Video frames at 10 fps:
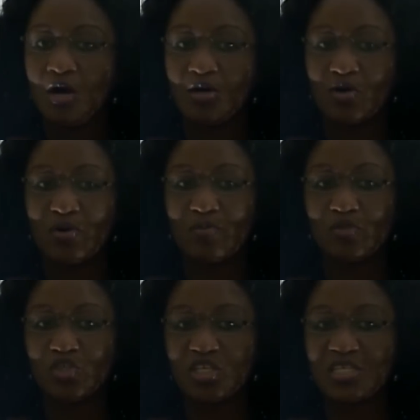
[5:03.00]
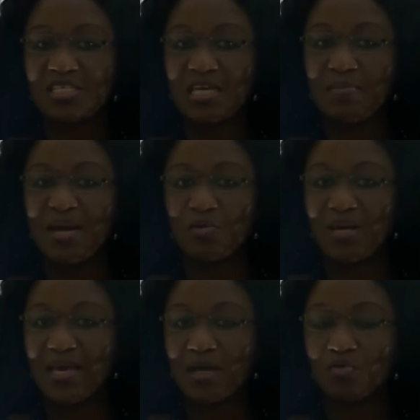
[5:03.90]
Honorable Justice
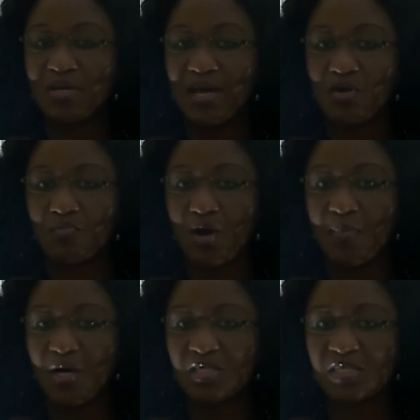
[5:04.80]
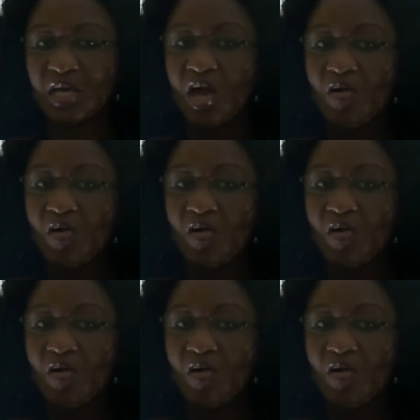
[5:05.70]
Emmanuel Ekundayo Roberts